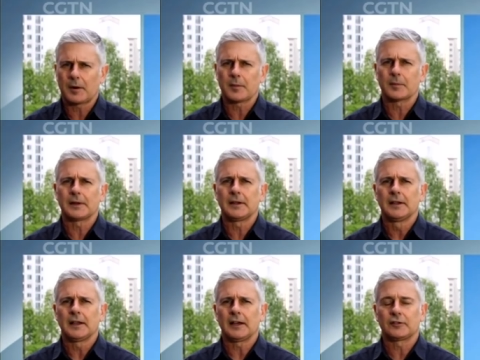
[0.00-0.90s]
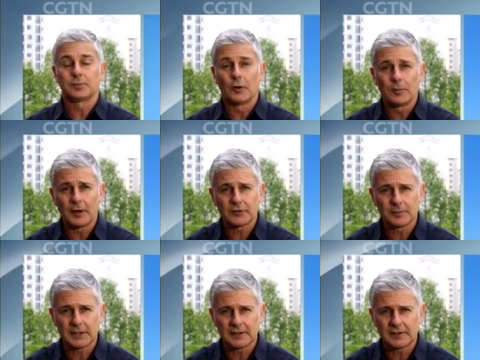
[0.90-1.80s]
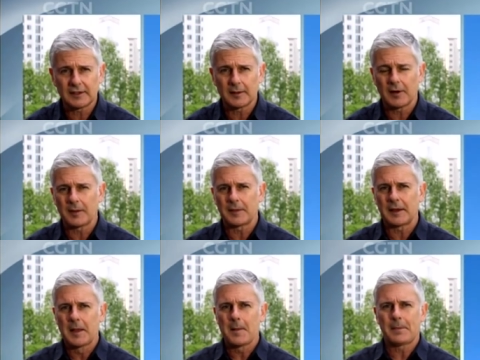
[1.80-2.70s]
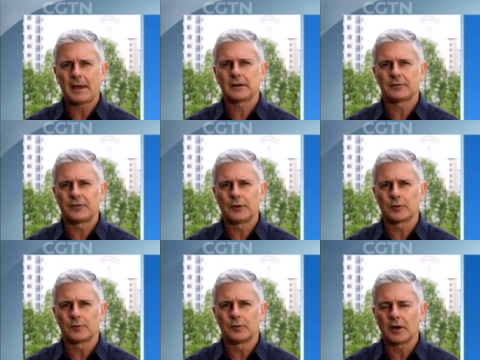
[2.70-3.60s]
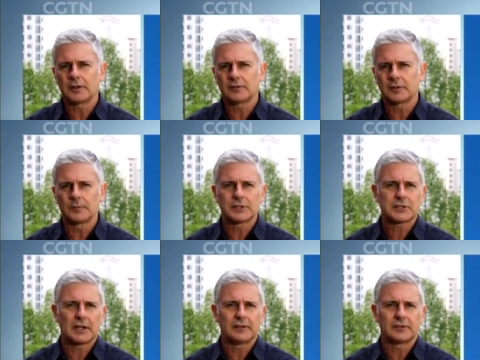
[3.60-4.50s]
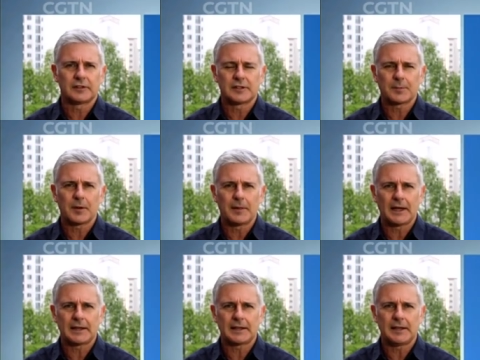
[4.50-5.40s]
probably a small possibility they might be battlefield rockets, in which case the diplomatic